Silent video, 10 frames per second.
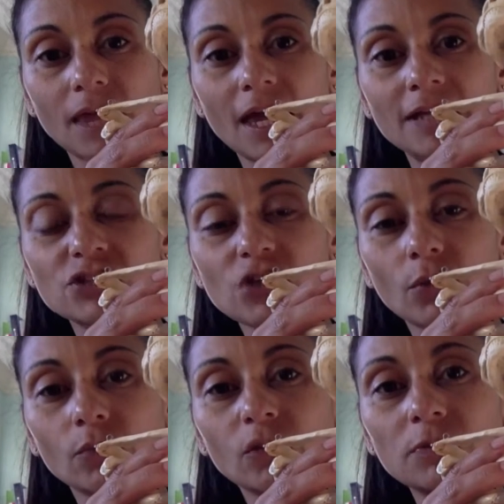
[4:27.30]
And
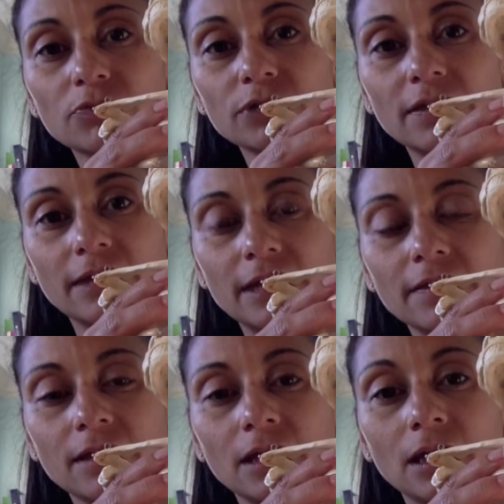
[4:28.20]
so when we breathe
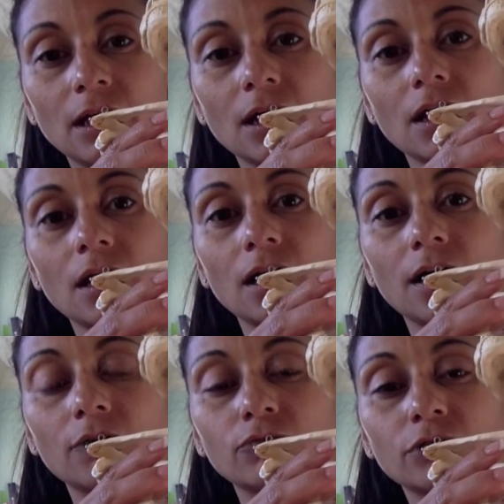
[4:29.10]
in, the
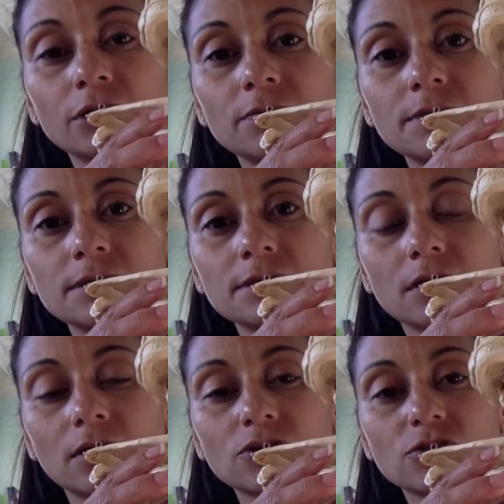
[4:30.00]
ribs
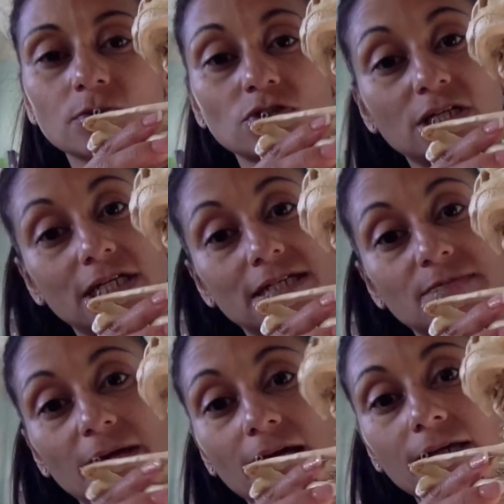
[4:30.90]
are supposed to
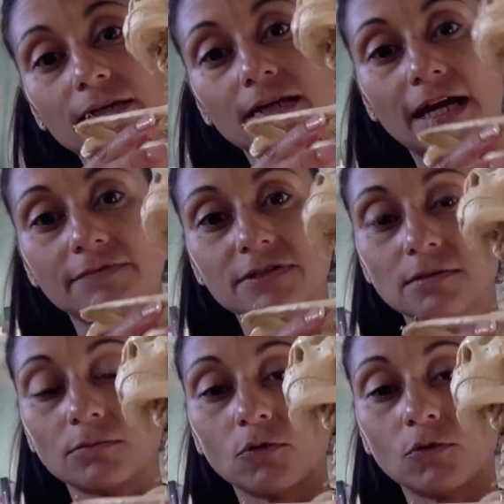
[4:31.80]
expand and have some